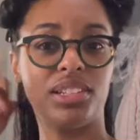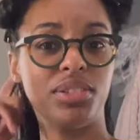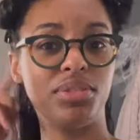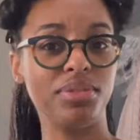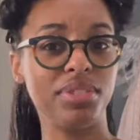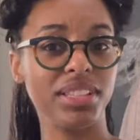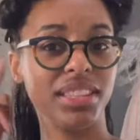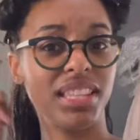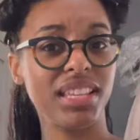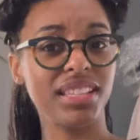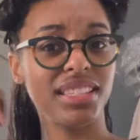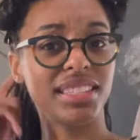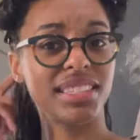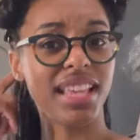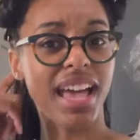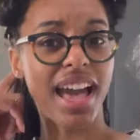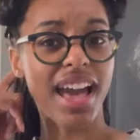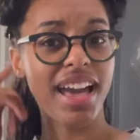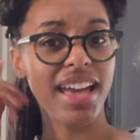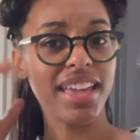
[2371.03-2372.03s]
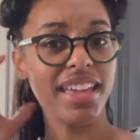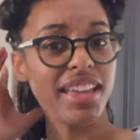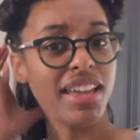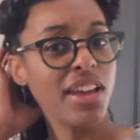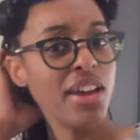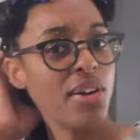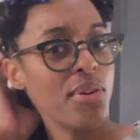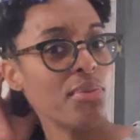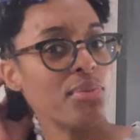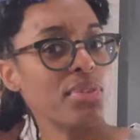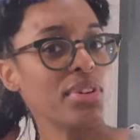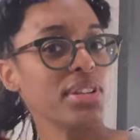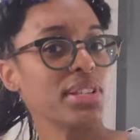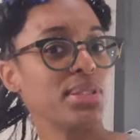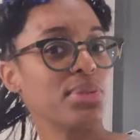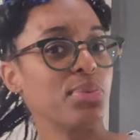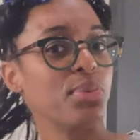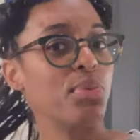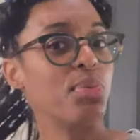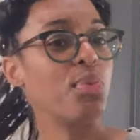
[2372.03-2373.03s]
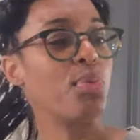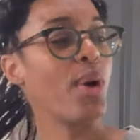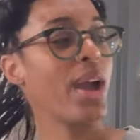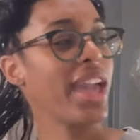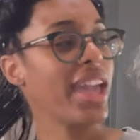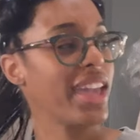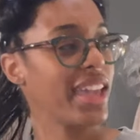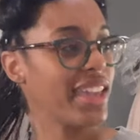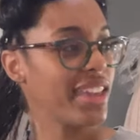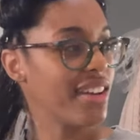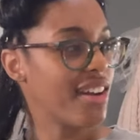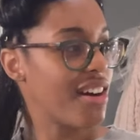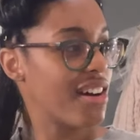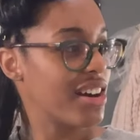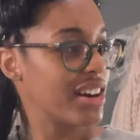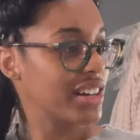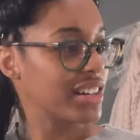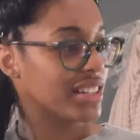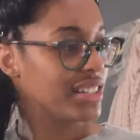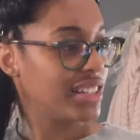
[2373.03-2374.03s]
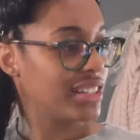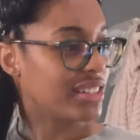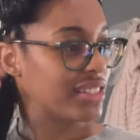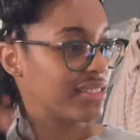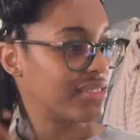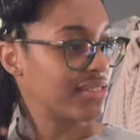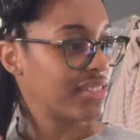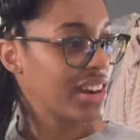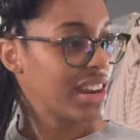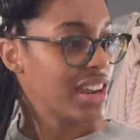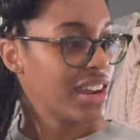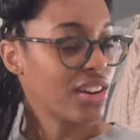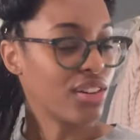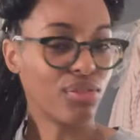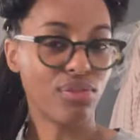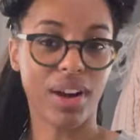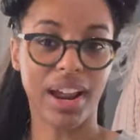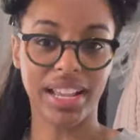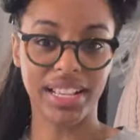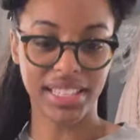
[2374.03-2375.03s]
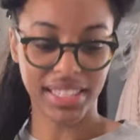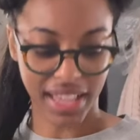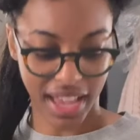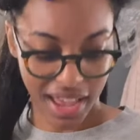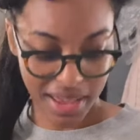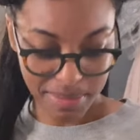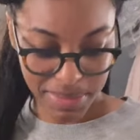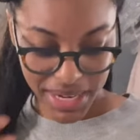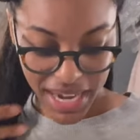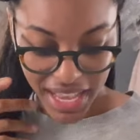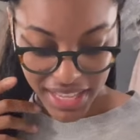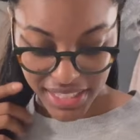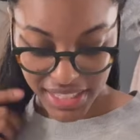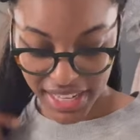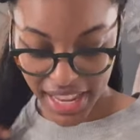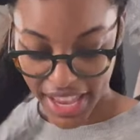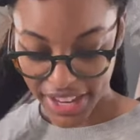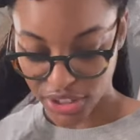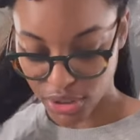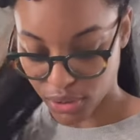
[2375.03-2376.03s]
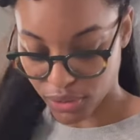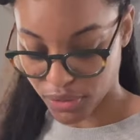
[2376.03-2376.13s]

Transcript: doing this side was way harder than the right side, but that's natural